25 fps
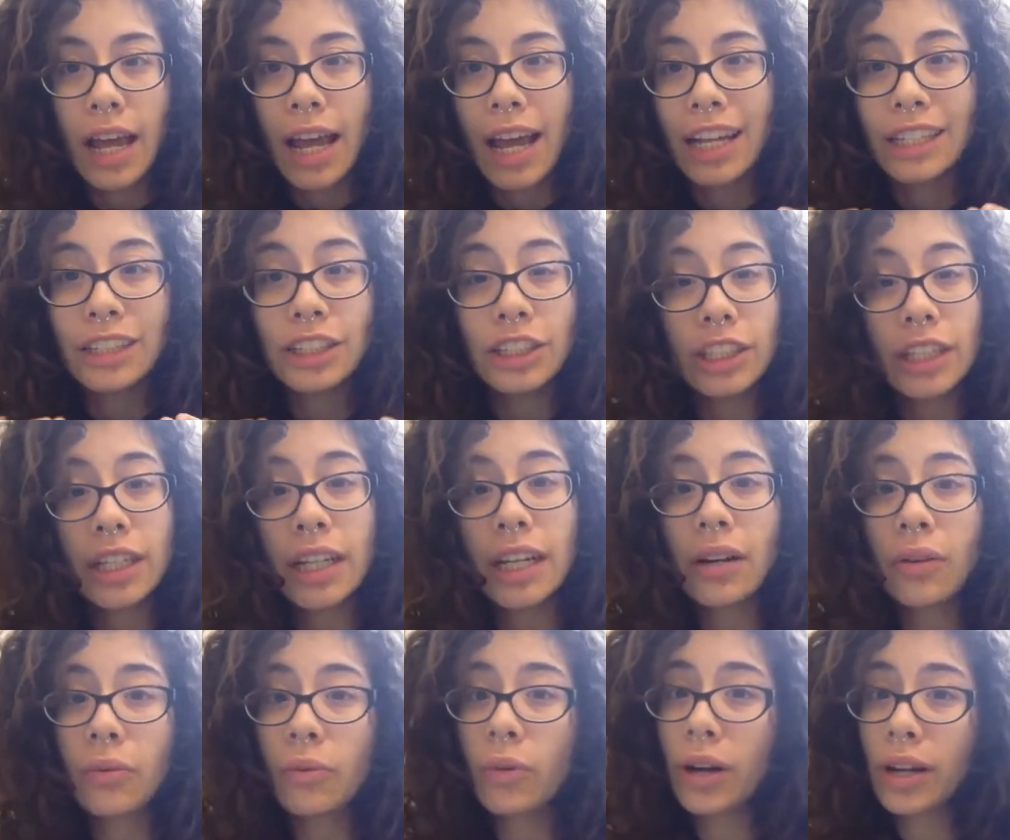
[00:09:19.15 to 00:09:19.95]
and she
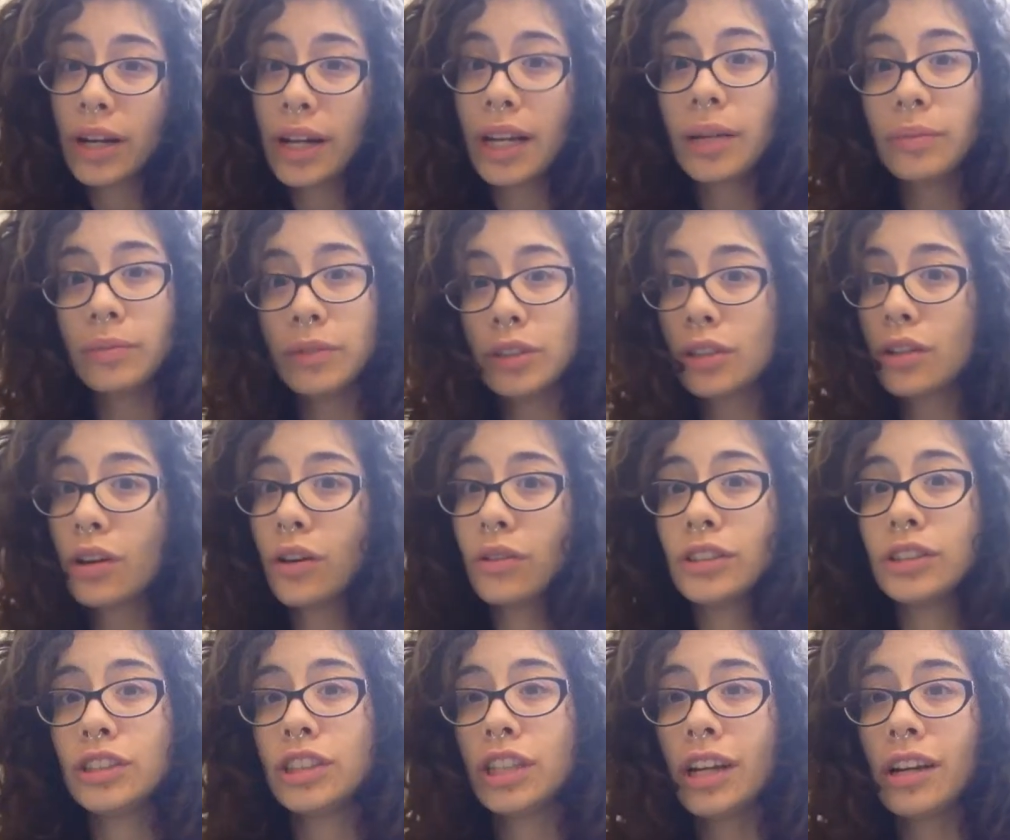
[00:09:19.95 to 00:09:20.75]
didn't want him to
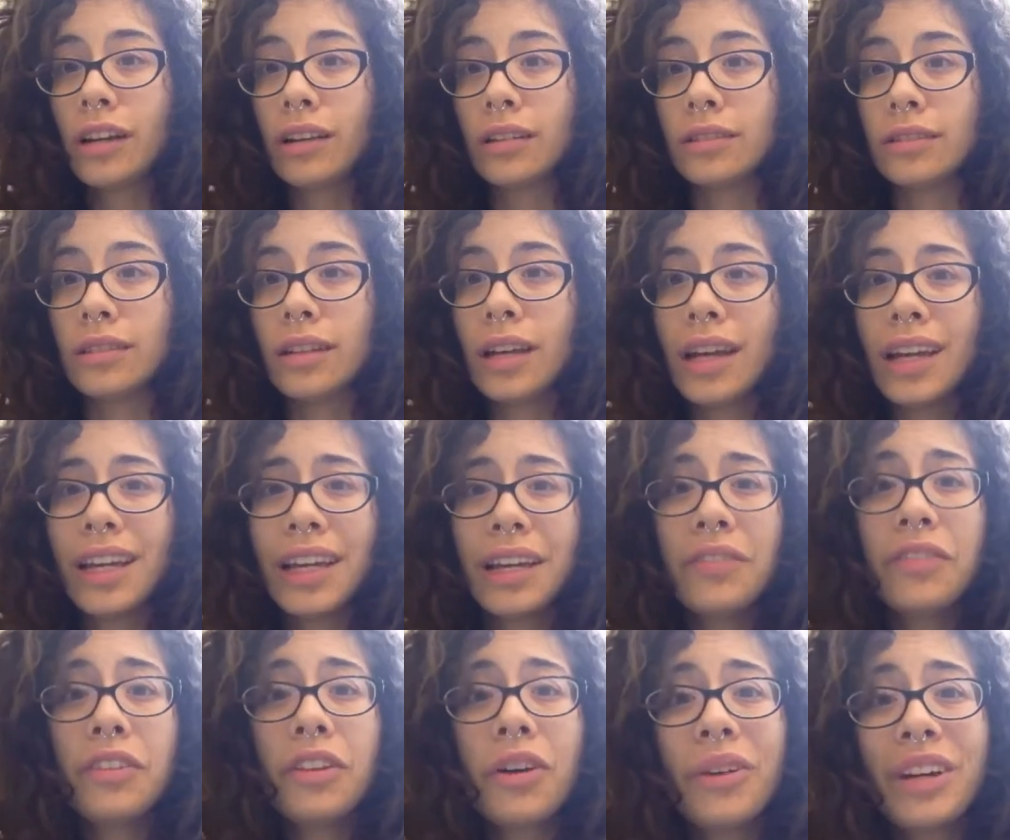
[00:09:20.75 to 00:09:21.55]
go to jail,
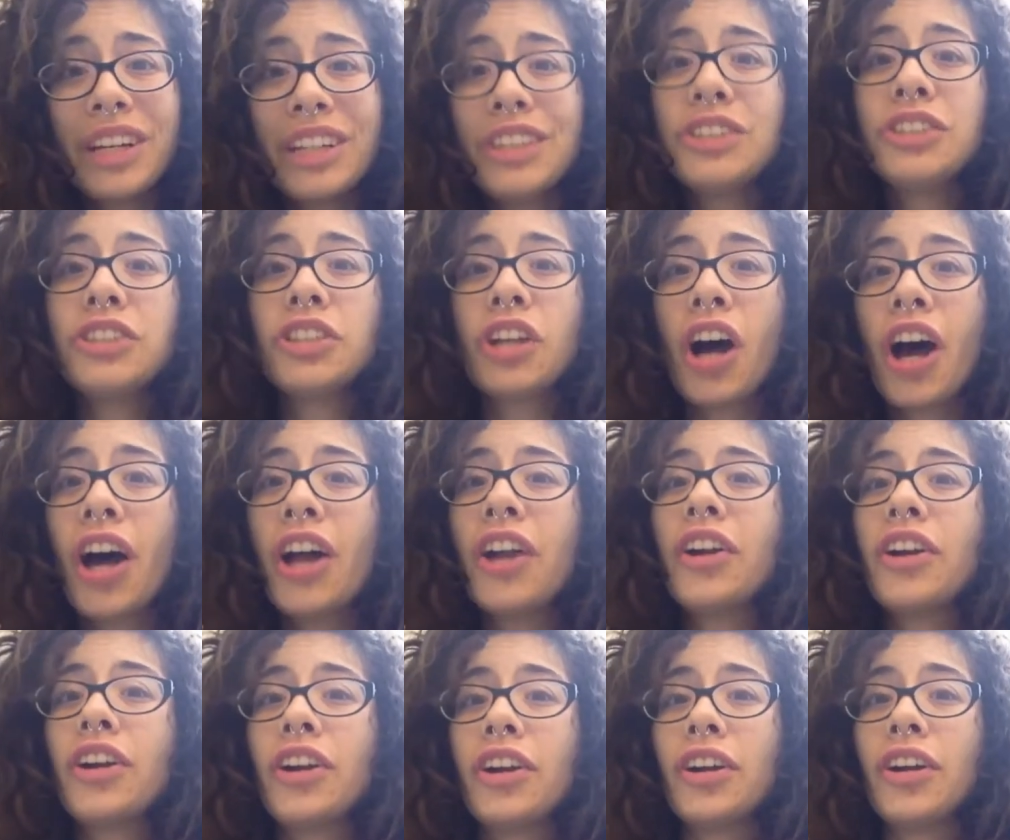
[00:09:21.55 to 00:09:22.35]
even though he
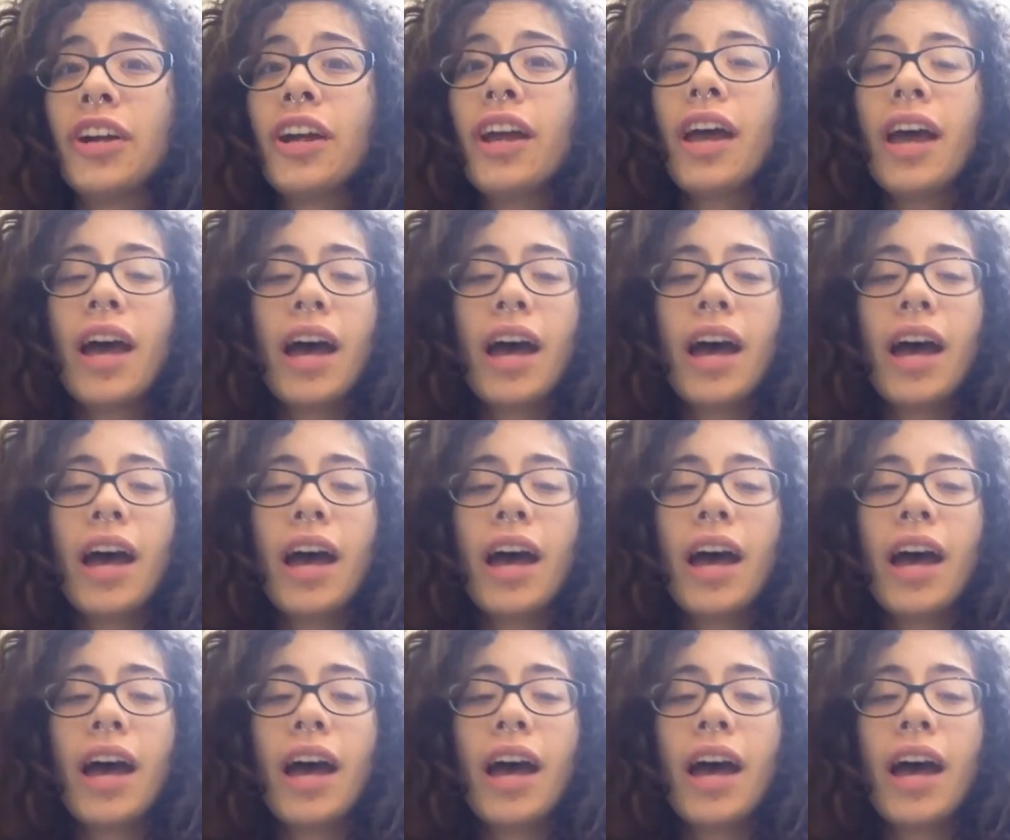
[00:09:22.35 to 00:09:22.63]
shot her.